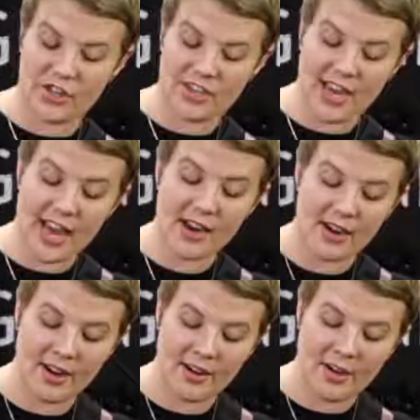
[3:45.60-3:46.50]
just yet.
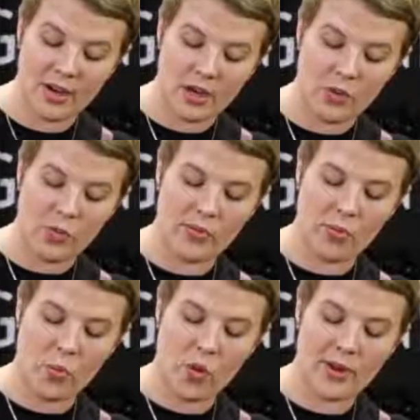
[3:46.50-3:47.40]
We
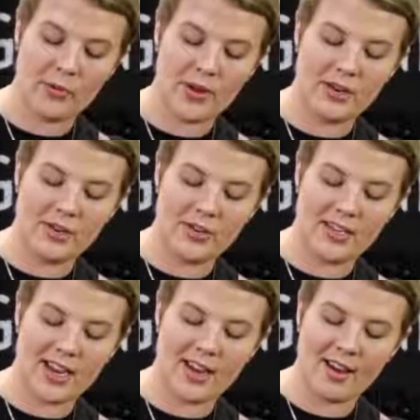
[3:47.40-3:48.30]
will be
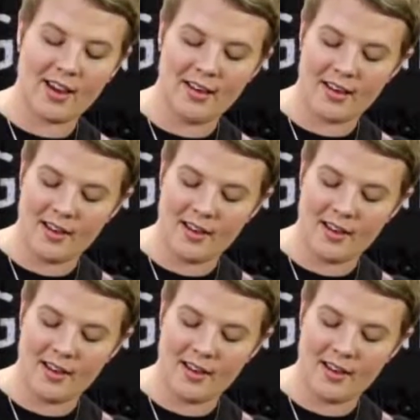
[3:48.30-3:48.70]
using